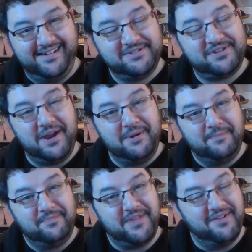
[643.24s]

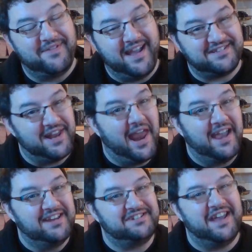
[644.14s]
So, don't forget to
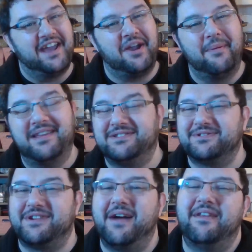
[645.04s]
like, share, comment, and
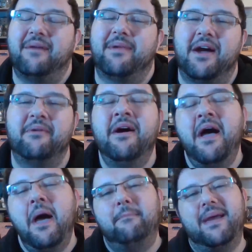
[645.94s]
subscribe down below.
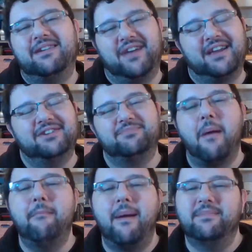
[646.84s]
Big thank you to
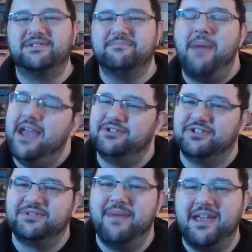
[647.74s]
my members and
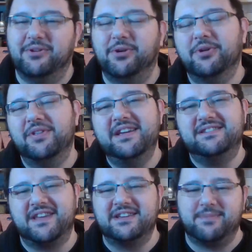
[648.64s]
patrons who make all
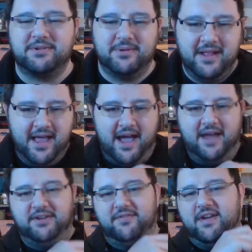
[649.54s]
these things possible.
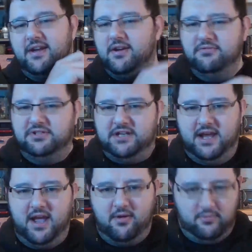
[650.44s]
And don't forget, go
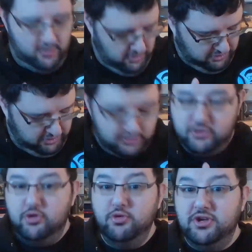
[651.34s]
check out, look,
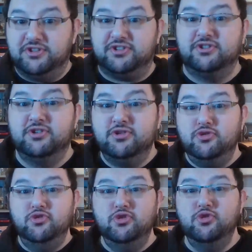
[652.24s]
Newness.
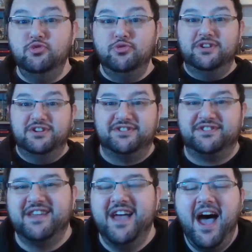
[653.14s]

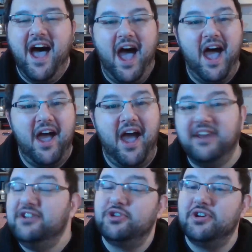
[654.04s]
Newness.
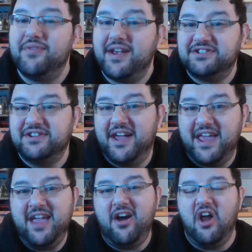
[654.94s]
And enjoy the rest of the night
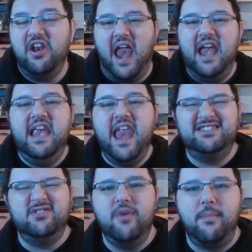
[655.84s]
here on
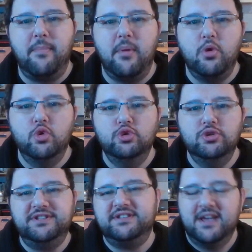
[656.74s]
Lizzie
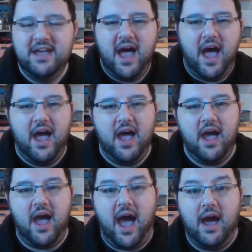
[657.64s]
Ribbababoos.
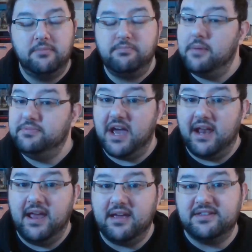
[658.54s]
And pub chat
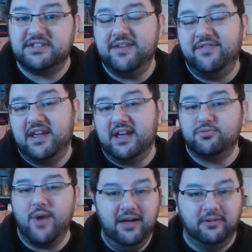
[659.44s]
later this evening
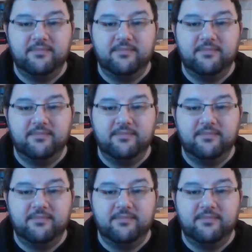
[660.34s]
as well.